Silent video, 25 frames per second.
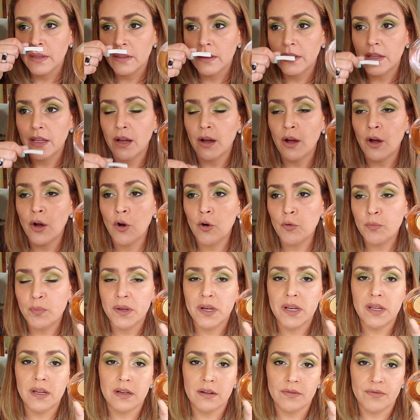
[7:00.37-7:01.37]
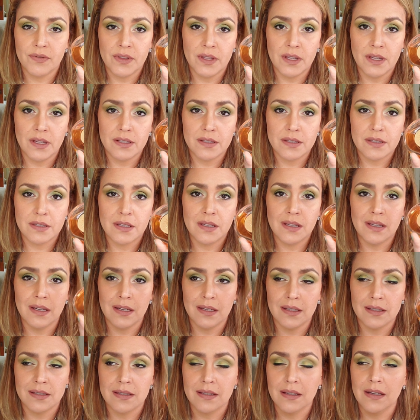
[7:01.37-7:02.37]
the opening of this
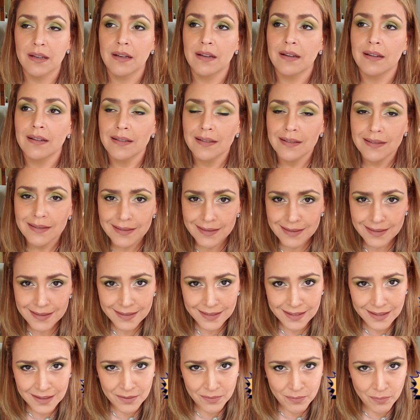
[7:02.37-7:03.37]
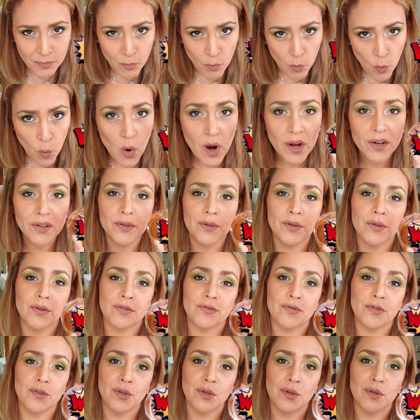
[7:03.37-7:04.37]
is
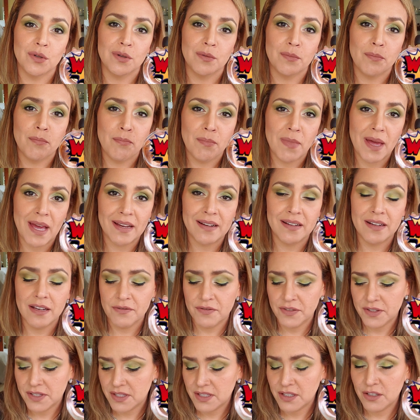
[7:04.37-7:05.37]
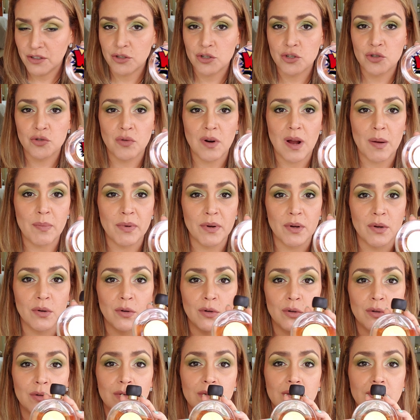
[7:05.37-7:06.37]
wonderful, magnificent,
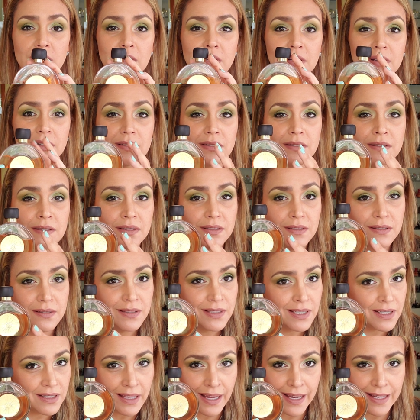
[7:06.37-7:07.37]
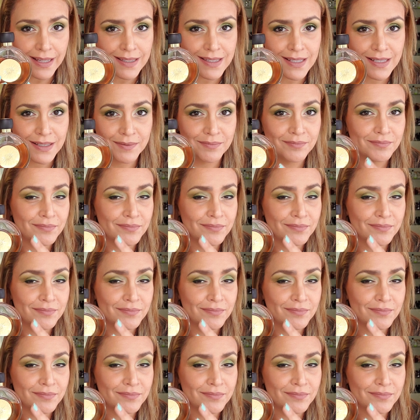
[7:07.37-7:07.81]
tropical delight,